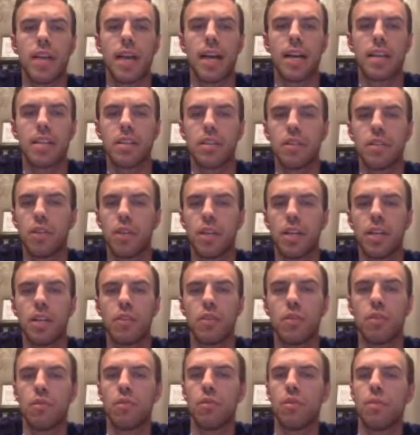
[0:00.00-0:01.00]
has to change
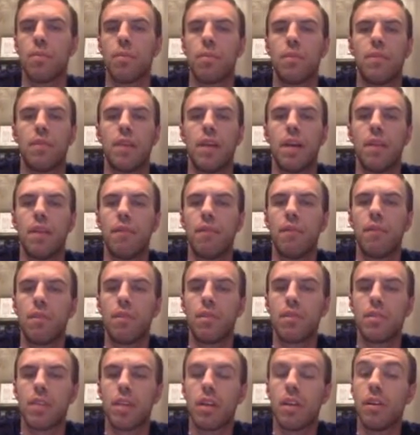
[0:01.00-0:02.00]
in order to provide for
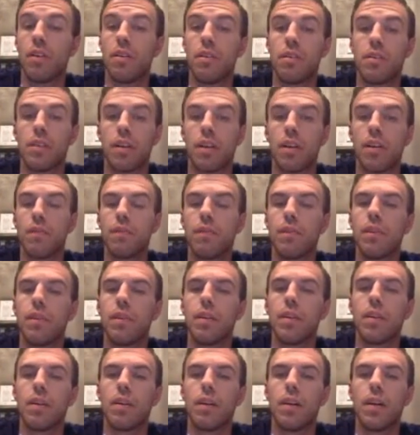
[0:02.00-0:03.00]
her son and herself.
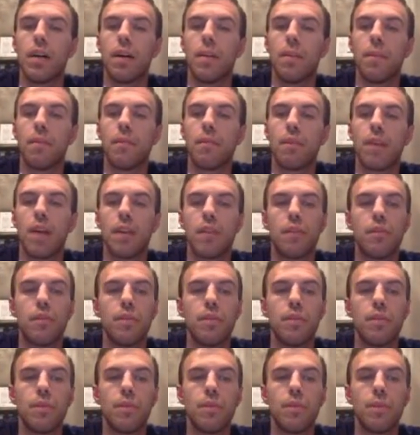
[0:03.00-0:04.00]
The father
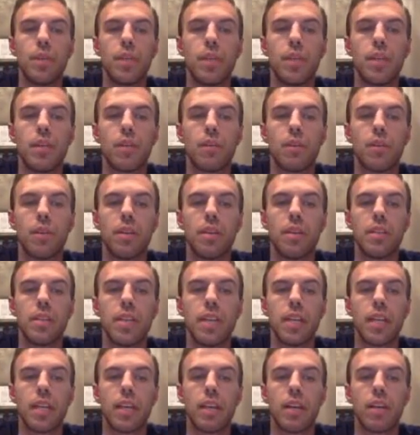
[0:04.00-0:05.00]
knew he couldn't
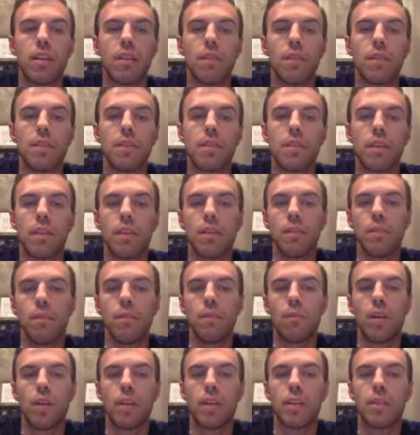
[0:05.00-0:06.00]
take care of his son
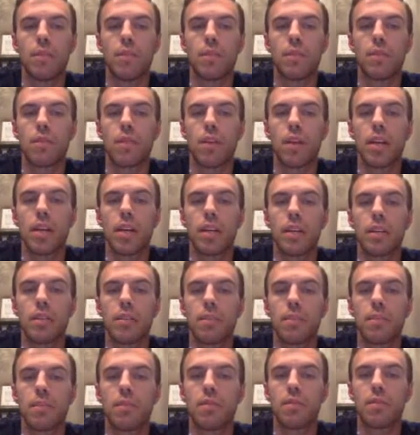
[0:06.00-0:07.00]
while he was trying
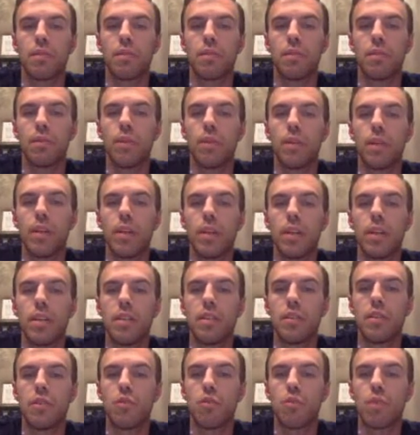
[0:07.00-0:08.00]
to pursue
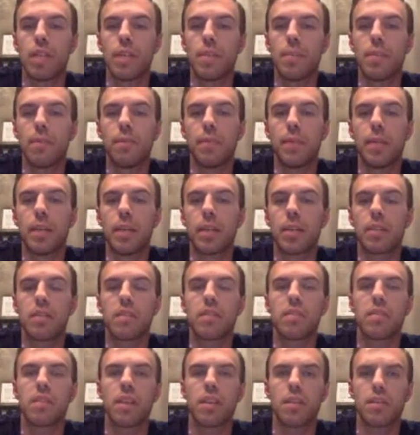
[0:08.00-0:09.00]
his dream of being a
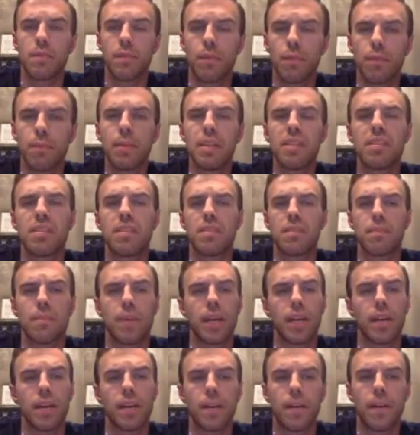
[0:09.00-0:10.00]
successful businessman.